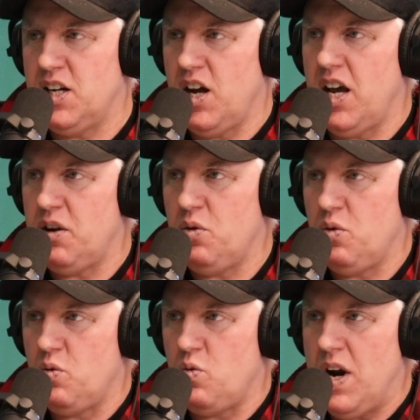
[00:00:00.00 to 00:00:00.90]
I
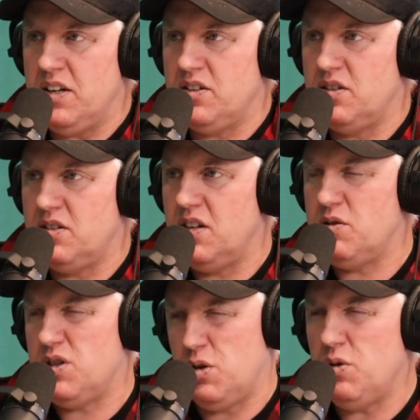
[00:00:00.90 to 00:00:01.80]
he
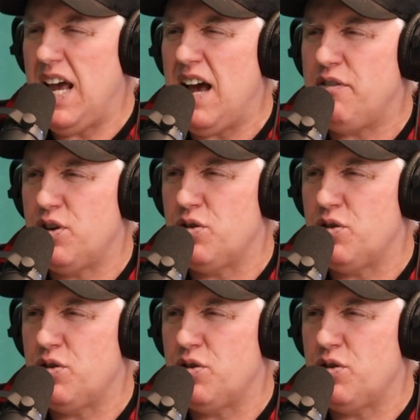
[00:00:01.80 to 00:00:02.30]
was 2.5